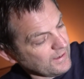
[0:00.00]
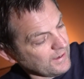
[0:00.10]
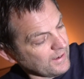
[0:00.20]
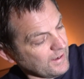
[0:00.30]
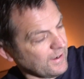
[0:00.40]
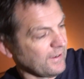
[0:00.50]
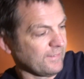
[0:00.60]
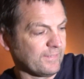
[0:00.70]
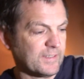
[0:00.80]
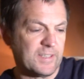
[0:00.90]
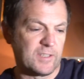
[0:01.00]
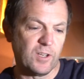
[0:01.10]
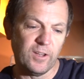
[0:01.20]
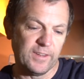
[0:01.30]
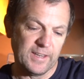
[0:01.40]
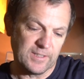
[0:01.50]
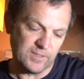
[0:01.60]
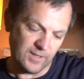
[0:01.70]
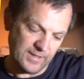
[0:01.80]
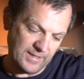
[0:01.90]
This has all the hits
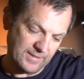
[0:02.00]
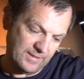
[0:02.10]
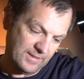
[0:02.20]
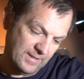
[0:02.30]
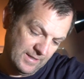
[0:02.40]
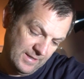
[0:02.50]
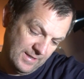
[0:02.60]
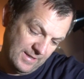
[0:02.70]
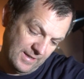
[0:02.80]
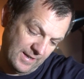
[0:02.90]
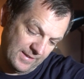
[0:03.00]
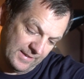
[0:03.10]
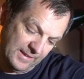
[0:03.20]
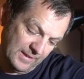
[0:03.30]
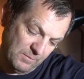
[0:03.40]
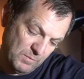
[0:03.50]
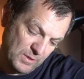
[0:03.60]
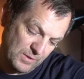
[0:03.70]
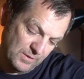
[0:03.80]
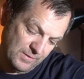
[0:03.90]
on it. The Killing
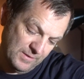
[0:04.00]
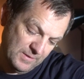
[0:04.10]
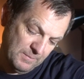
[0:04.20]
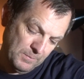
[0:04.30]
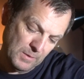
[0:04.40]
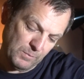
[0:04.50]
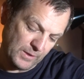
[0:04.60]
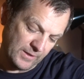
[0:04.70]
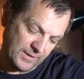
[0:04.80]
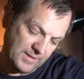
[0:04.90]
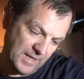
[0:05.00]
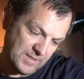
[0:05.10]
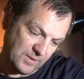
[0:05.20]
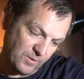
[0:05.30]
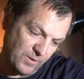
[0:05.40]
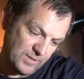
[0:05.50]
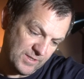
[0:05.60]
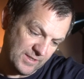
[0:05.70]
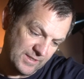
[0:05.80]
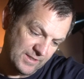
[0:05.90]
Moon, Bring on the Dancing
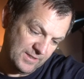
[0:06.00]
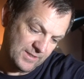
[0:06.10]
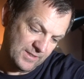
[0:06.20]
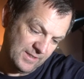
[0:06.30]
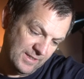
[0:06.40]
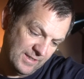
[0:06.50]
Horses,